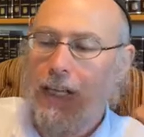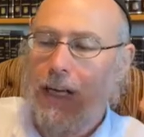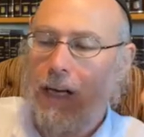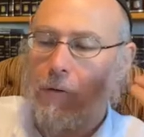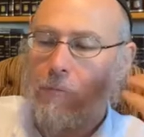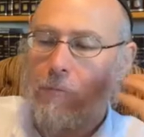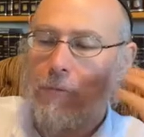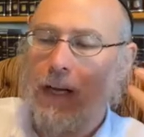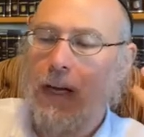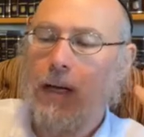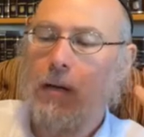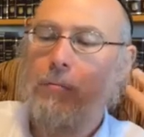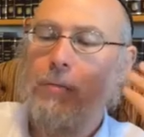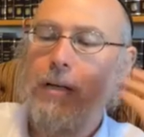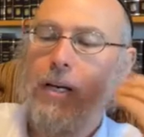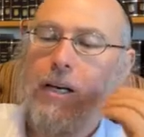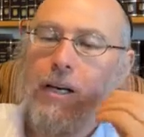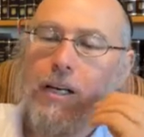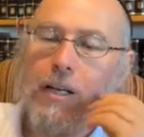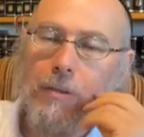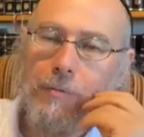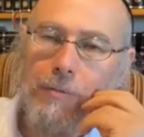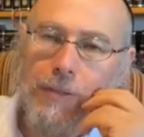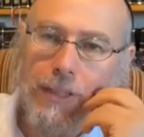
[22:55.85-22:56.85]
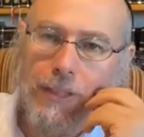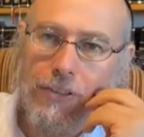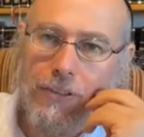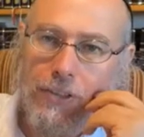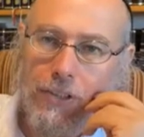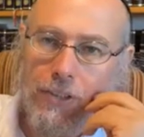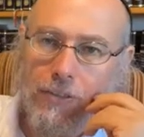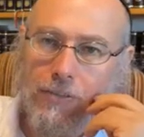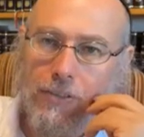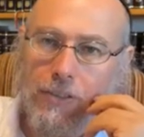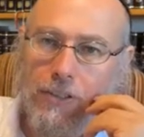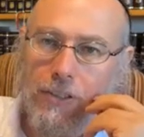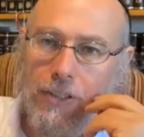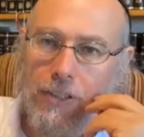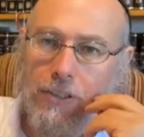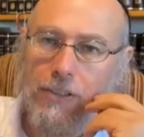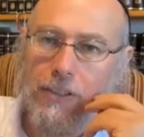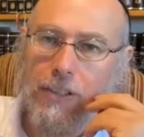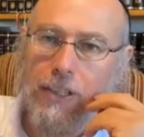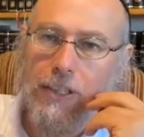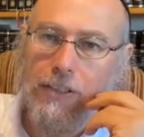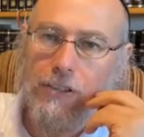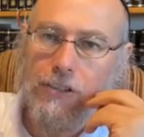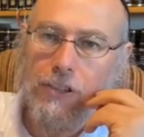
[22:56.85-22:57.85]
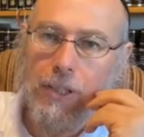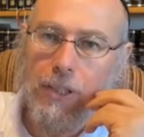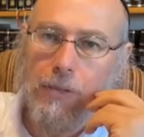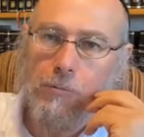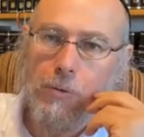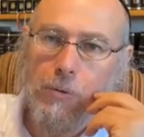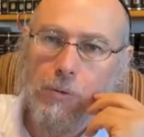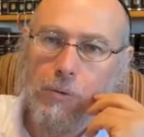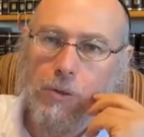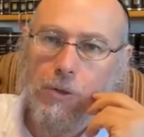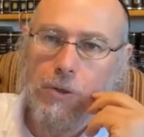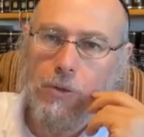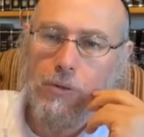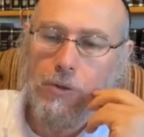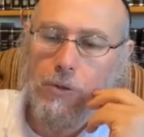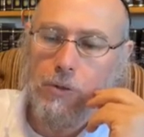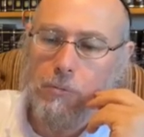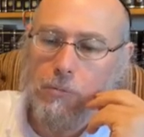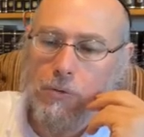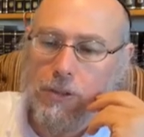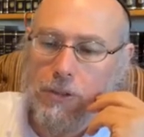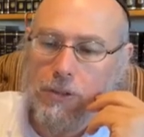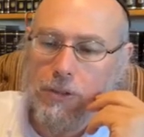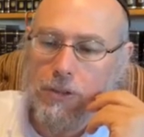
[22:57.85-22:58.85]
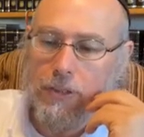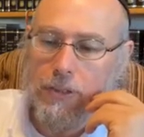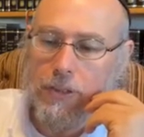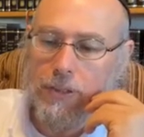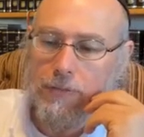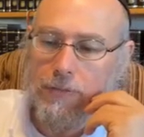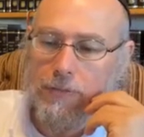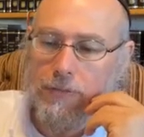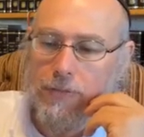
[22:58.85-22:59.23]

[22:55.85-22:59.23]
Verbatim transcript: Amar merachamech Hashem, says Hashem who shows you mercy.